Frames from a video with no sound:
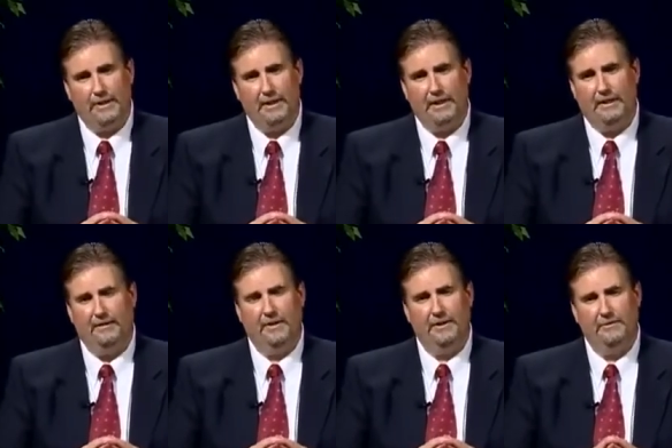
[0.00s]
We've got to
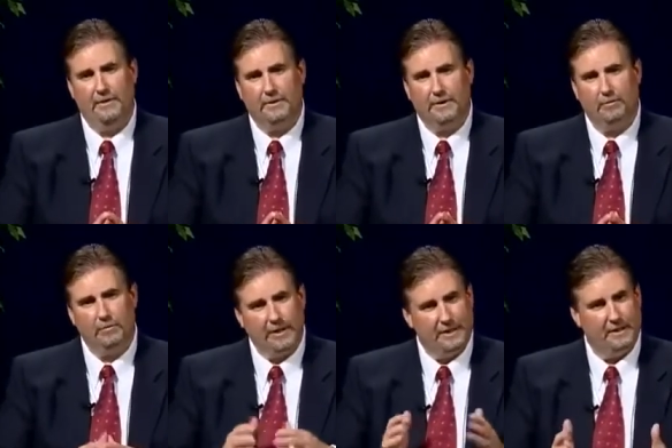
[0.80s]
give these folks a
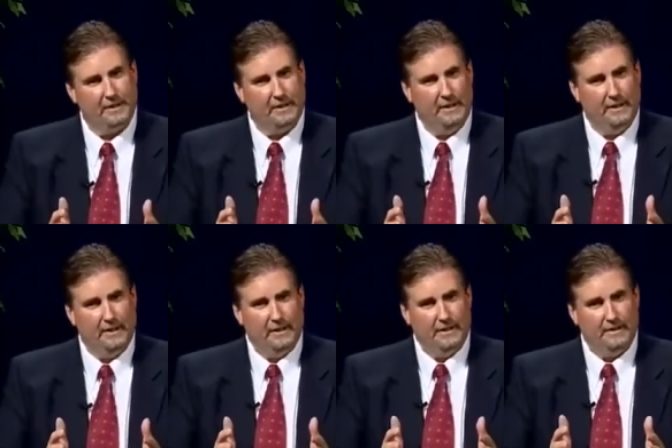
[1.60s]
reason
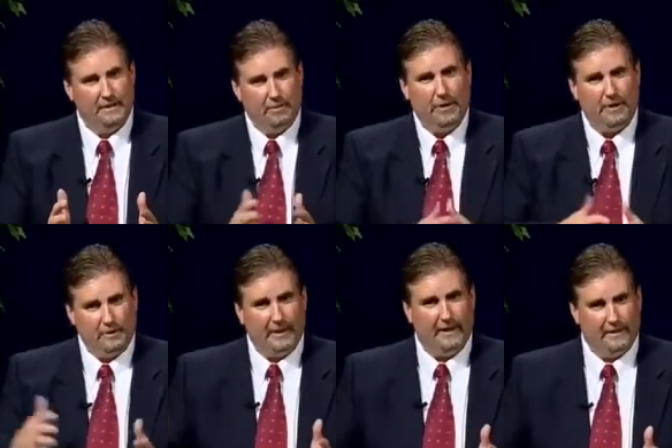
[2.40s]
to want to
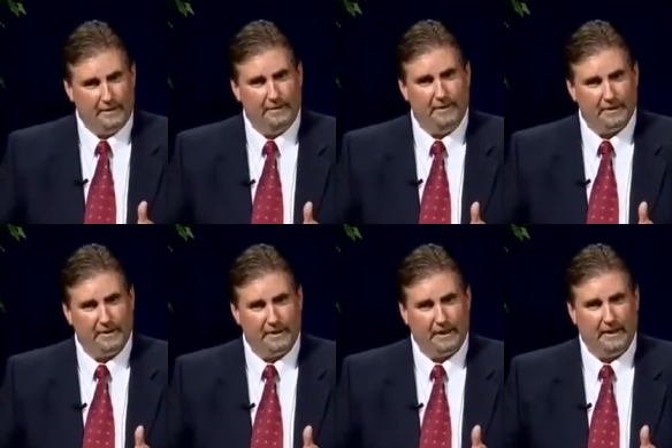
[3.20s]
go out and do this
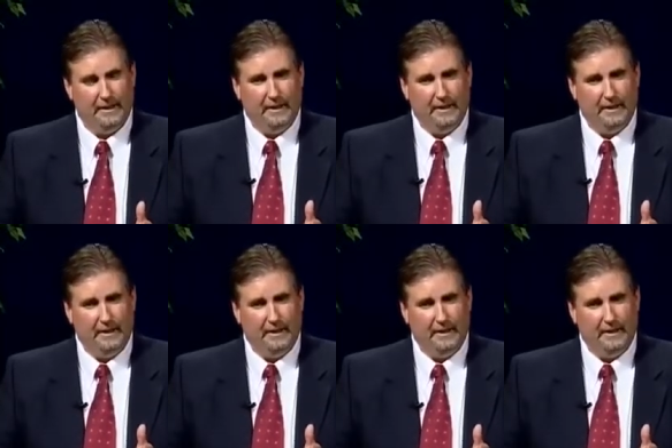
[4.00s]
thing.